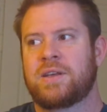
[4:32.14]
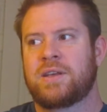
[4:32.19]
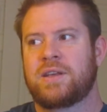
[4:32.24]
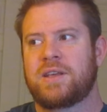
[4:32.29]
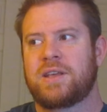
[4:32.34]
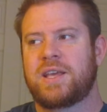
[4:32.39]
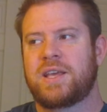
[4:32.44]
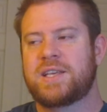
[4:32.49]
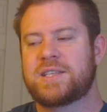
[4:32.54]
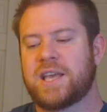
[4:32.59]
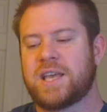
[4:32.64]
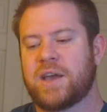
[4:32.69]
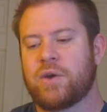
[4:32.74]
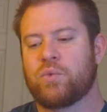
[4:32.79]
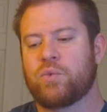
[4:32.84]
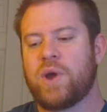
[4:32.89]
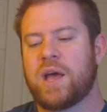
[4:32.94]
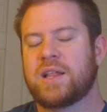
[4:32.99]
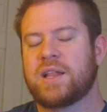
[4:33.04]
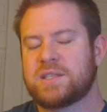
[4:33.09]
he's like a
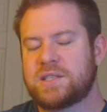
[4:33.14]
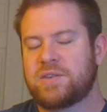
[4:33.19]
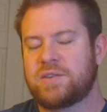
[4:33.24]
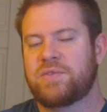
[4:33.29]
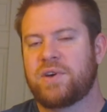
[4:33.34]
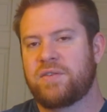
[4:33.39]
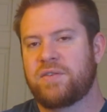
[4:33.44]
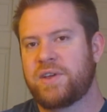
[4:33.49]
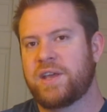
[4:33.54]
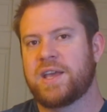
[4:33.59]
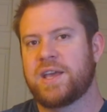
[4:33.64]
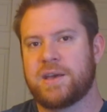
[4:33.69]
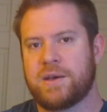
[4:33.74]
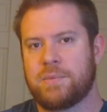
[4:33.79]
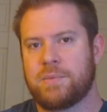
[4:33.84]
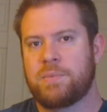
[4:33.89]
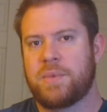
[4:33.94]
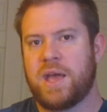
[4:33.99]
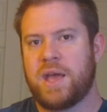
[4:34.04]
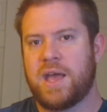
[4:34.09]
relative of
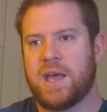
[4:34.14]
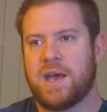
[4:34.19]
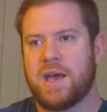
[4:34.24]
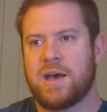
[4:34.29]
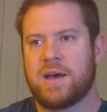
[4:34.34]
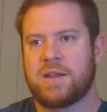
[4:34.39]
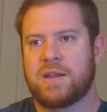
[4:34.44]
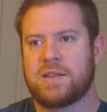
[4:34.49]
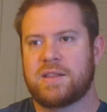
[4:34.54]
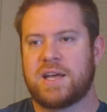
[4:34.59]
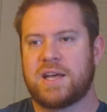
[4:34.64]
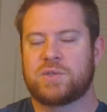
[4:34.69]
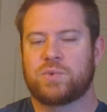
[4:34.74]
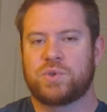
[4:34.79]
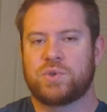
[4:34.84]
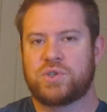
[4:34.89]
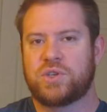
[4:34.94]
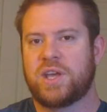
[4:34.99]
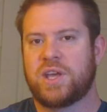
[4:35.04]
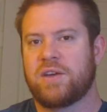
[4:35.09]
him, and that's
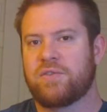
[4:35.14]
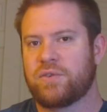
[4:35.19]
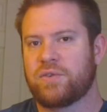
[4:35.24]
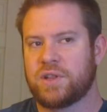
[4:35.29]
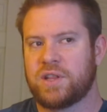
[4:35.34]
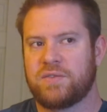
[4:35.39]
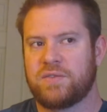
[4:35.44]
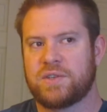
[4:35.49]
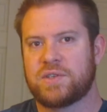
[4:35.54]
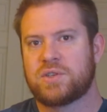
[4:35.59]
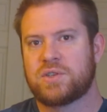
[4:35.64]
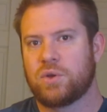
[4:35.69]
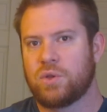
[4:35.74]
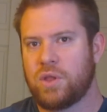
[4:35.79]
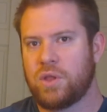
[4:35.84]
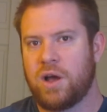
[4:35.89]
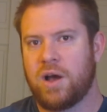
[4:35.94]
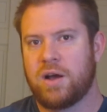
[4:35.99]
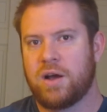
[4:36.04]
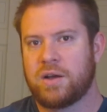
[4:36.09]
what you get for living so
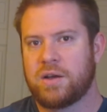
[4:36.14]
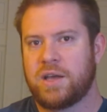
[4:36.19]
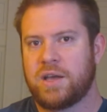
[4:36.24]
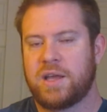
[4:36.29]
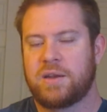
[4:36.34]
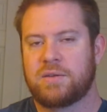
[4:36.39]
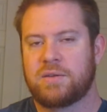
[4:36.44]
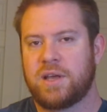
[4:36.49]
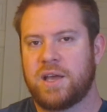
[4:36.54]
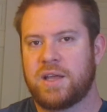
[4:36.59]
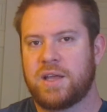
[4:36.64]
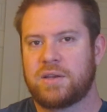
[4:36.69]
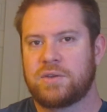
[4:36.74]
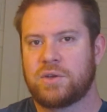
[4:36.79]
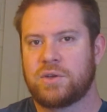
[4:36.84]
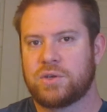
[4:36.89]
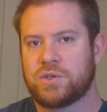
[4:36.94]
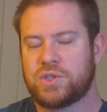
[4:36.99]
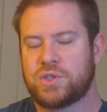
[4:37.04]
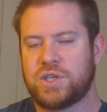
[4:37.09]
long, and
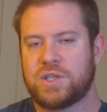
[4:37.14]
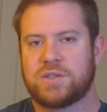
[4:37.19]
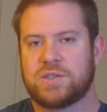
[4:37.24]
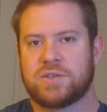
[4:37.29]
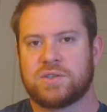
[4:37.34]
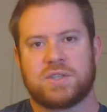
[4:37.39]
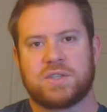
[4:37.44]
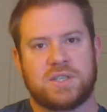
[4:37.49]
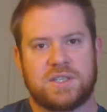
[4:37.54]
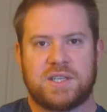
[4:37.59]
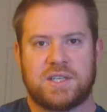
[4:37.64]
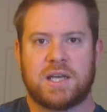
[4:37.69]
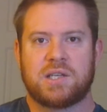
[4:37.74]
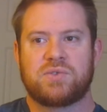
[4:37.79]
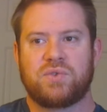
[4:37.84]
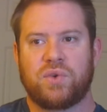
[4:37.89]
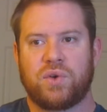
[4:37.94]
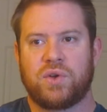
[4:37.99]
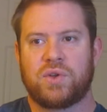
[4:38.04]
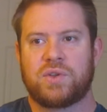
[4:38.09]
your genes are
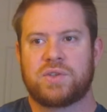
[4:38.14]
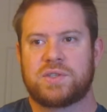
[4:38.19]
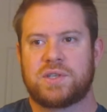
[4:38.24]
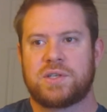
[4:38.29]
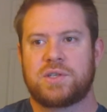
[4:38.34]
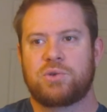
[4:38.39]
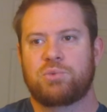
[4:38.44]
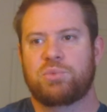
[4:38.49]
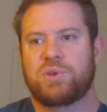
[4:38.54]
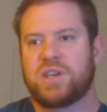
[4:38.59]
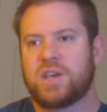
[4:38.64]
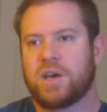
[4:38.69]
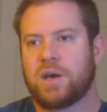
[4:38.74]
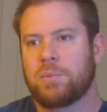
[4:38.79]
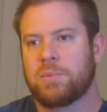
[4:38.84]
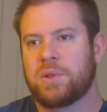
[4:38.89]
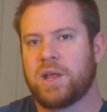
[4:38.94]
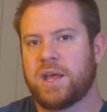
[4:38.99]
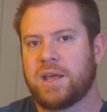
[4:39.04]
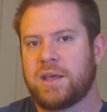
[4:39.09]
successful, is that you
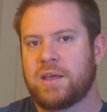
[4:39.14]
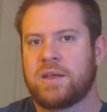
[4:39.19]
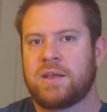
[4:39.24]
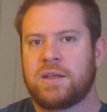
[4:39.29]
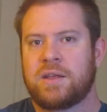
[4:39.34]
become like,